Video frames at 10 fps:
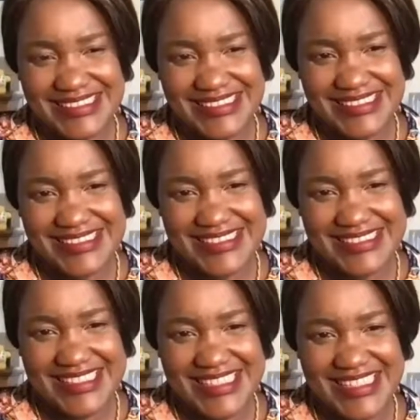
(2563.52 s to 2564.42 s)
So,
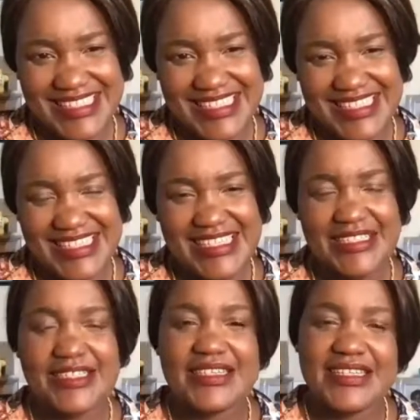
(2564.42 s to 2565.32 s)
Debora, I think
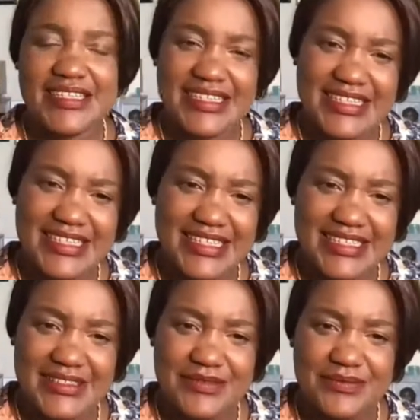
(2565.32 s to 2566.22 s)
it's a time
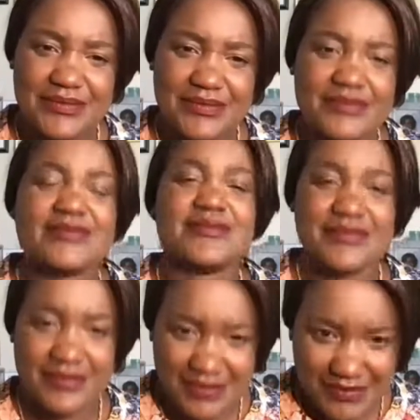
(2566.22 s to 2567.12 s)
to explore
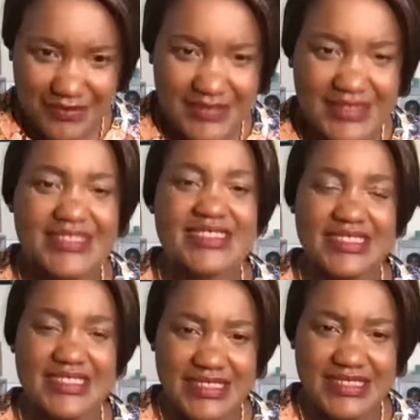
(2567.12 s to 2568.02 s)
your personal
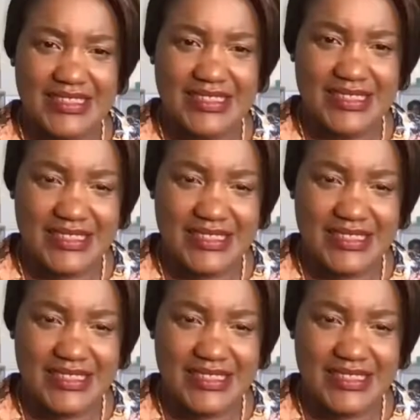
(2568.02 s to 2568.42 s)
side.